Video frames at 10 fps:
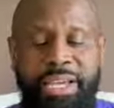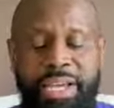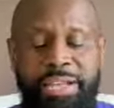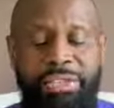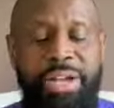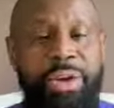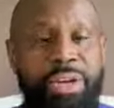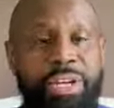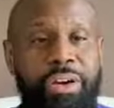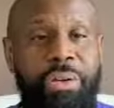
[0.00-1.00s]
Yesterday
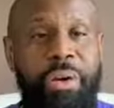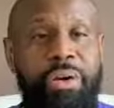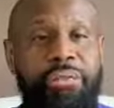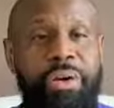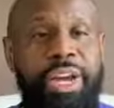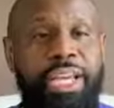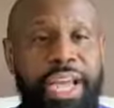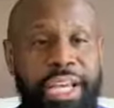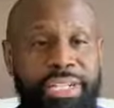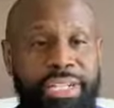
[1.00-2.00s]
we talked about
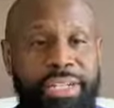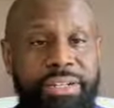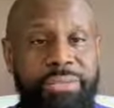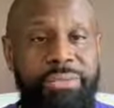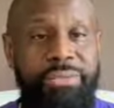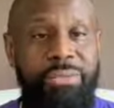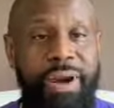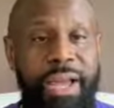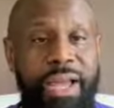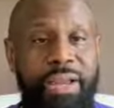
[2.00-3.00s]
fornication,
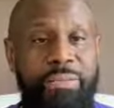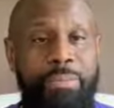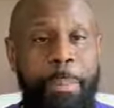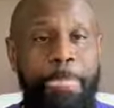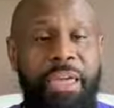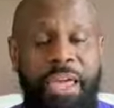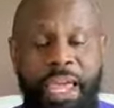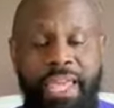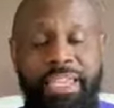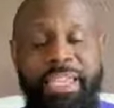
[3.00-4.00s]
right?
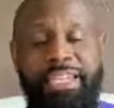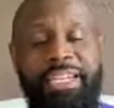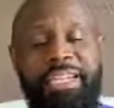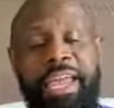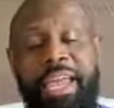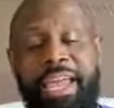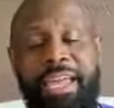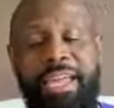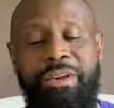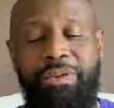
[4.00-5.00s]
And then
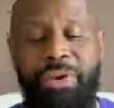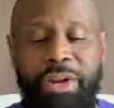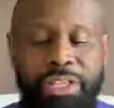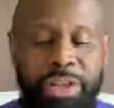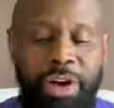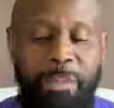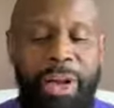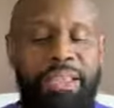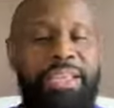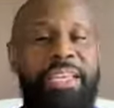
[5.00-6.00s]
today we're going to talk
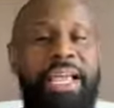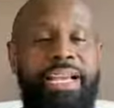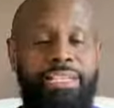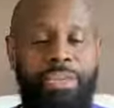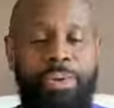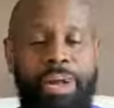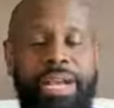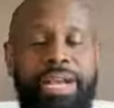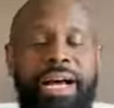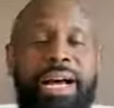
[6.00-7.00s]
about the next
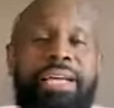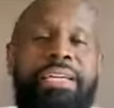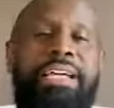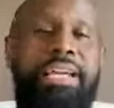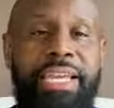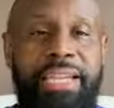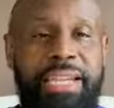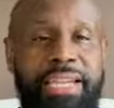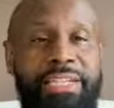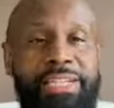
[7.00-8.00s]
three.
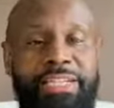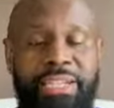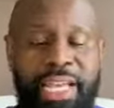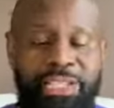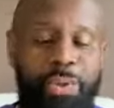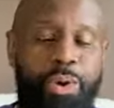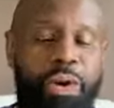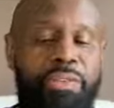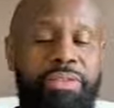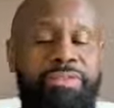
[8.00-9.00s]
Uncleanness, that's a
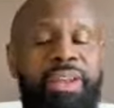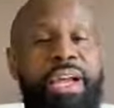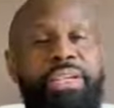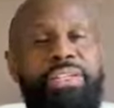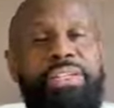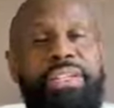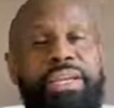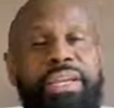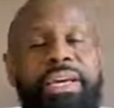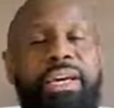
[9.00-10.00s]
work of the flesh.
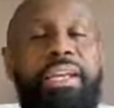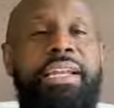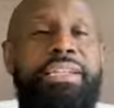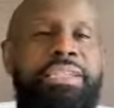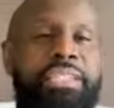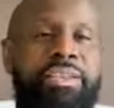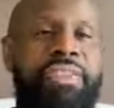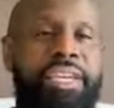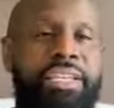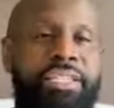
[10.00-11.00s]

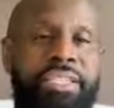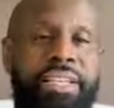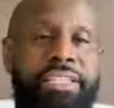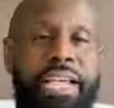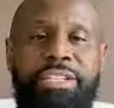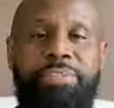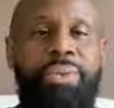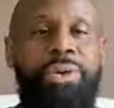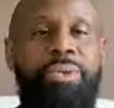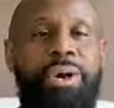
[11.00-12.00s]
Lasciviousness, that's a
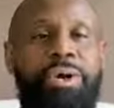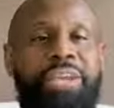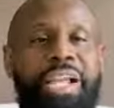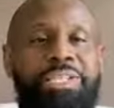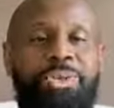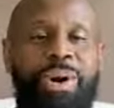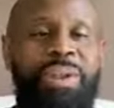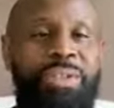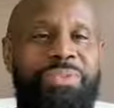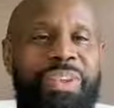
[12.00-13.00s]
big word. That's a
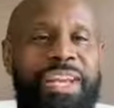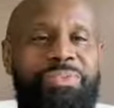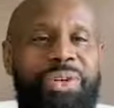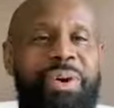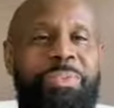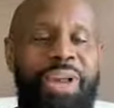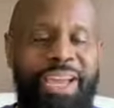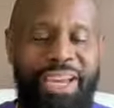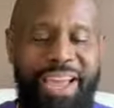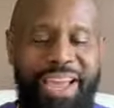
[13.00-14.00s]
work of the flesh. We go break it